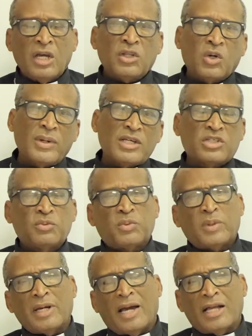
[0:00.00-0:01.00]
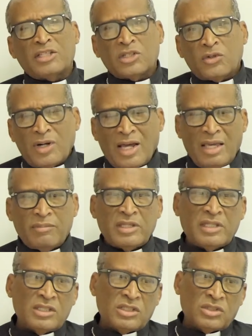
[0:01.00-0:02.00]
The question with regards to crime
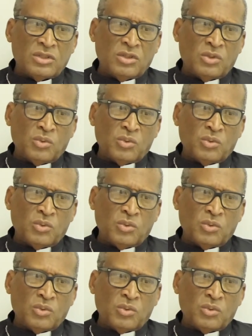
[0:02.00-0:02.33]
is,